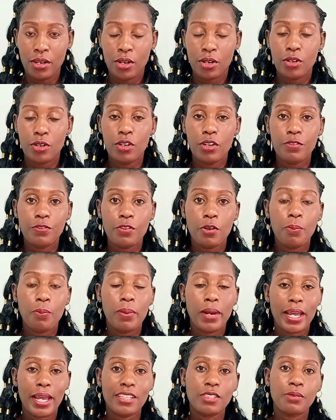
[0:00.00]
Go for
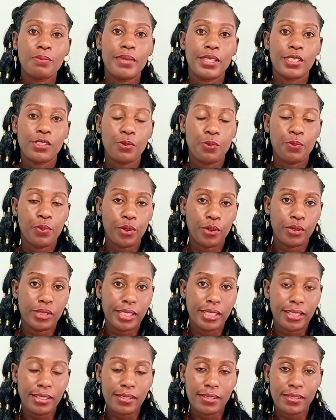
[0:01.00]
plant-based
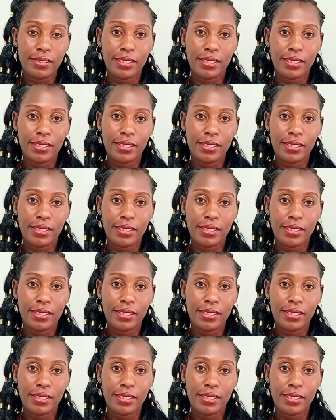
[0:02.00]
proteins